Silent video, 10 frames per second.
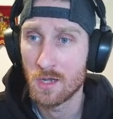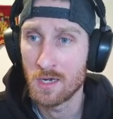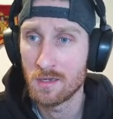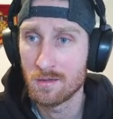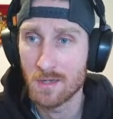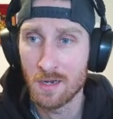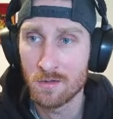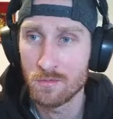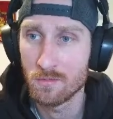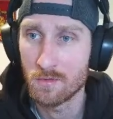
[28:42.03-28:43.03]
I don't,
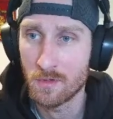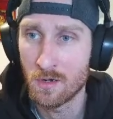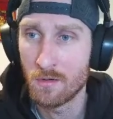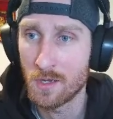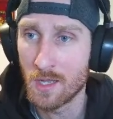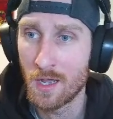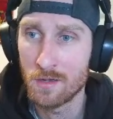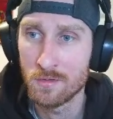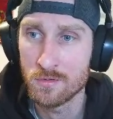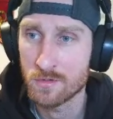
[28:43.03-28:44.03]
a guy
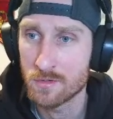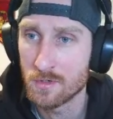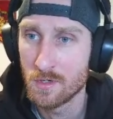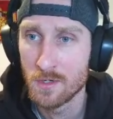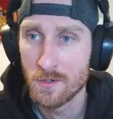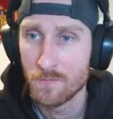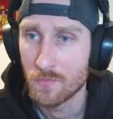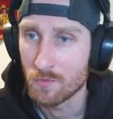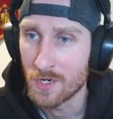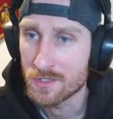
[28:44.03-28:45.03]
who's
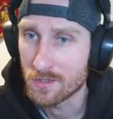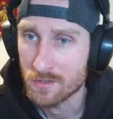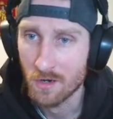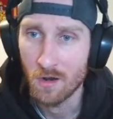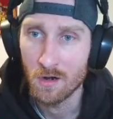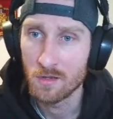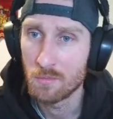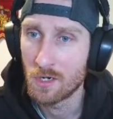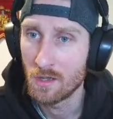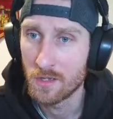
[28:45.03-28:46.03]
racing his car in the
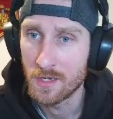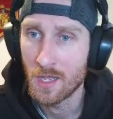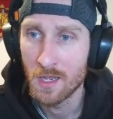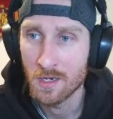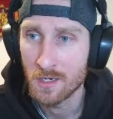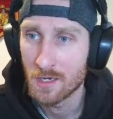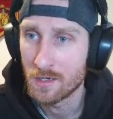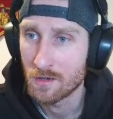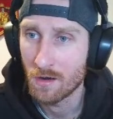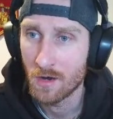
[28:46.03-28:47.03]
middle of the day and getting
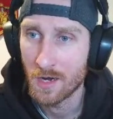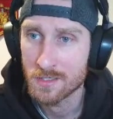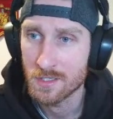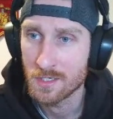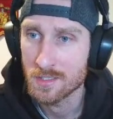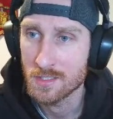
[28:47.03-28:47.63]
into car accidents.